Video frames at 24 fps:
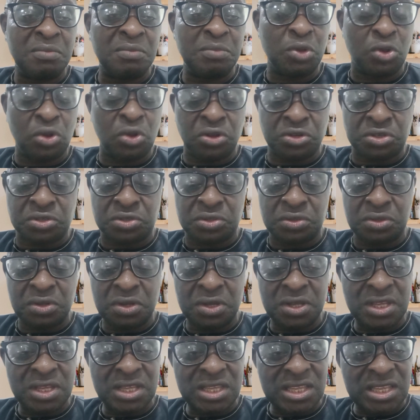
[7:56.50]
because
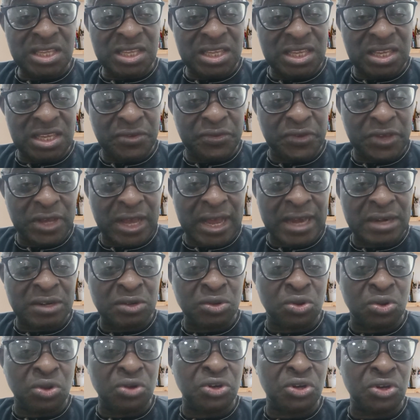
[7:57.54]
if he
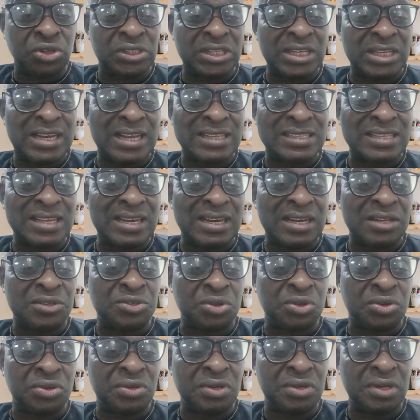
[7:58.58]
hadn't conducted that
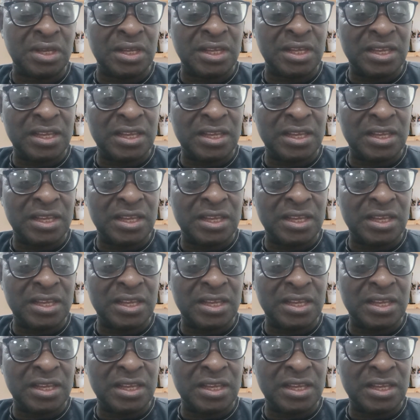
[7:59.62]
election